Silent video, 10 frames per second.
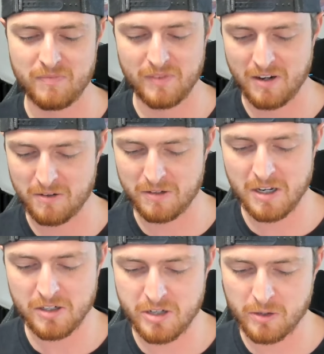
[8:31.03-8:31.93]
Don't
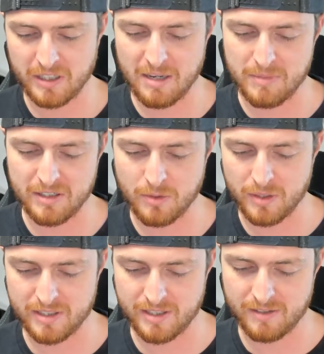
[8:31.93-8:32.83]
don't get me
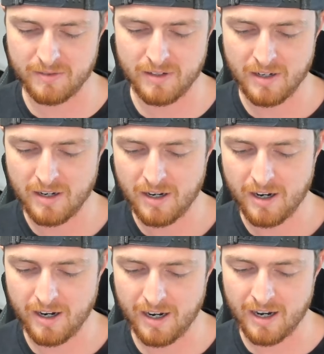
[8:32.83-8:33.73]
twisted.
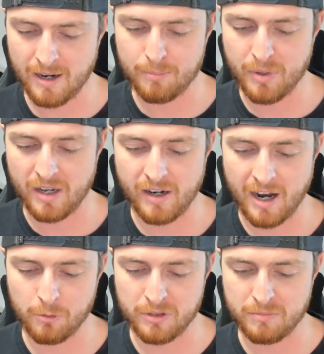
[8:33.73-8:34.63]
Uh, but
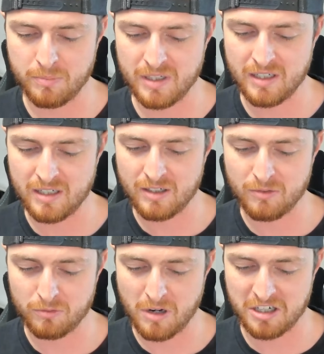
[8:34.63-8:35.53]
I wouldn't be
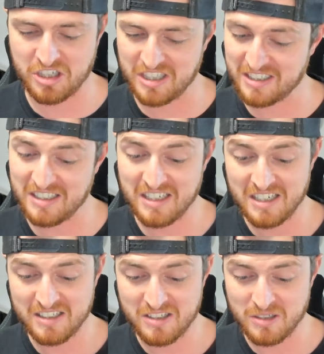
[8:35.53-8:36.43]
rushing
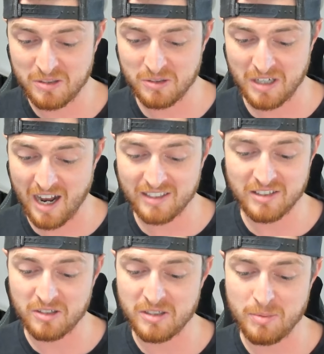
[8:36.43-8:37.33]
to
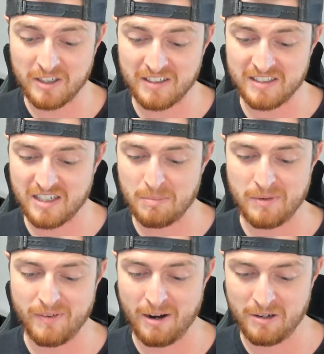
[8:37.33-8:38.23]
Costco to pick these up
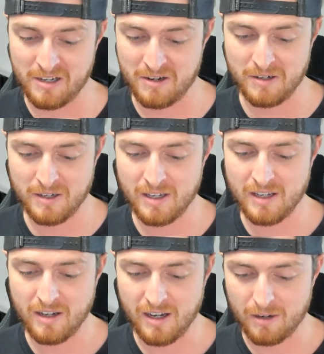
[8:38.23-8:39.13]
if I were you.
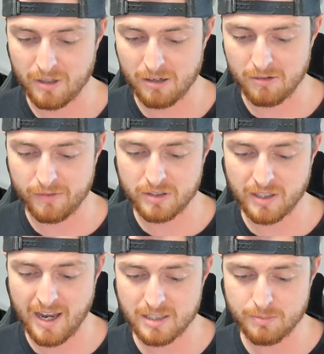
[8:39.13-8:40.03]
Uh, we got a reverse
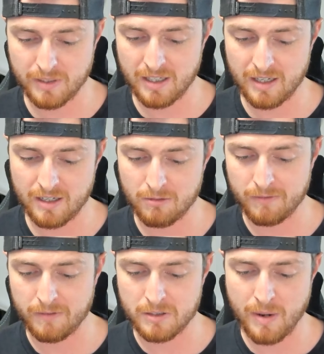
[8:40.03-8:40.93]
Capsakid, a
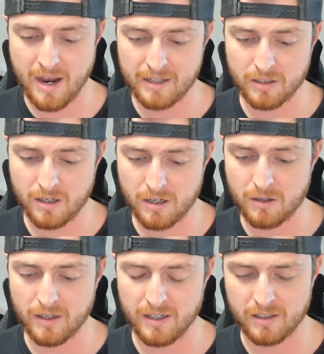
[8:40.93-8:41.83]
reverse
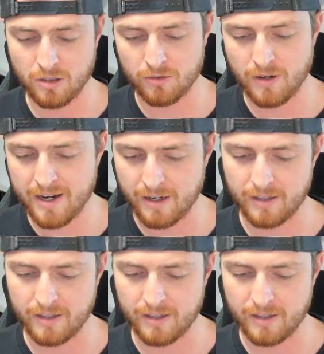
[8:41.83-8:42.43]
Pineco, and a Koraidon.